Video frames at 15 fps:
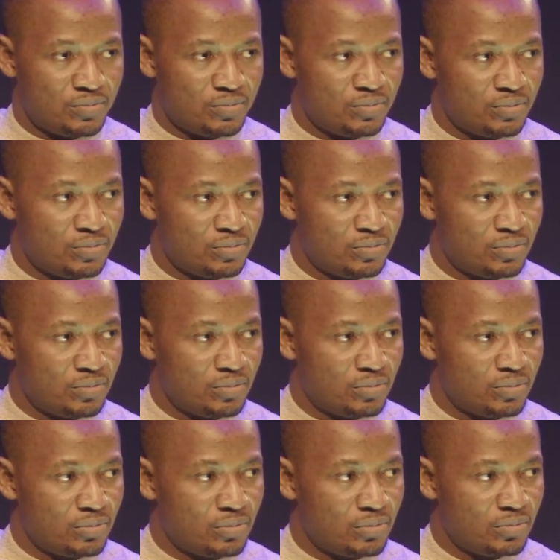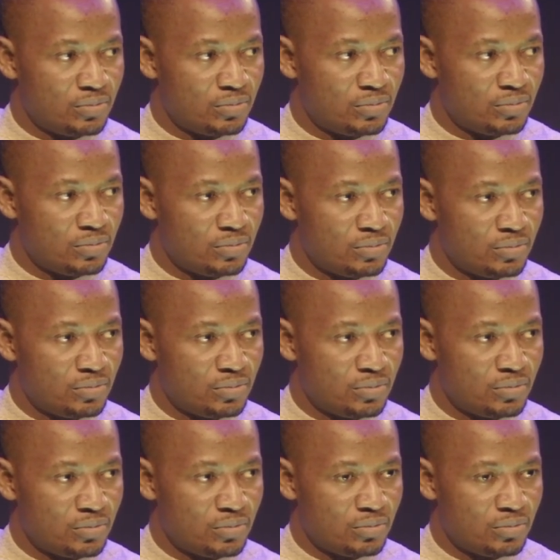Nothing is said.